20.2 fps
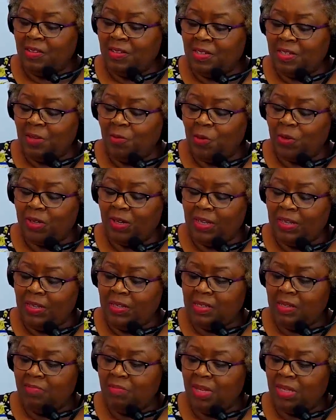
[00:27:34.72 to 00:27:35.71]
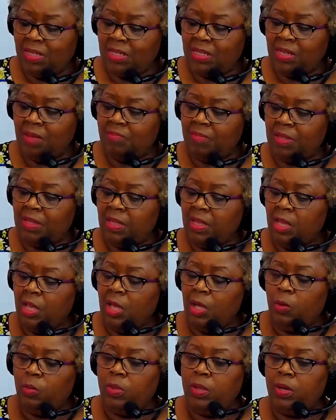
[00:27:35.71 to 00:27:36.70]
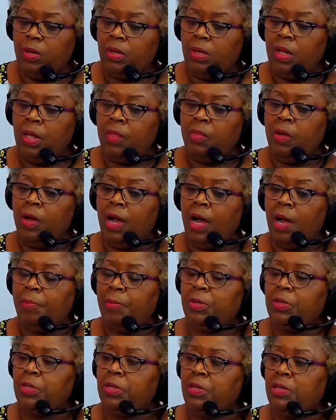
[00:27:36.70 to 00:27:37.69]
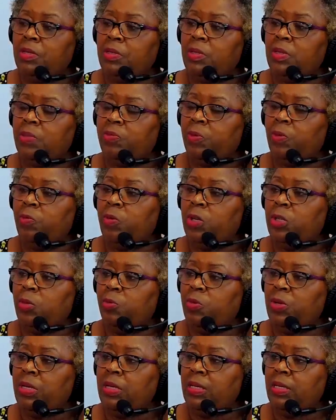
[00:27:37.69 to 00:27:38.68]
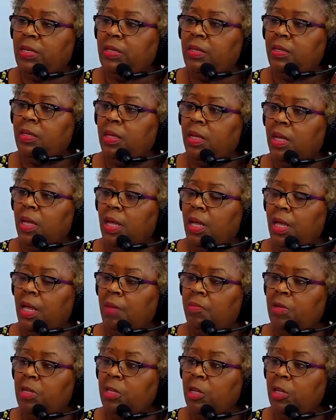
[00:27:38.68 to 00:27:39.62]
still want to submit something, there are other opportunities for which we can include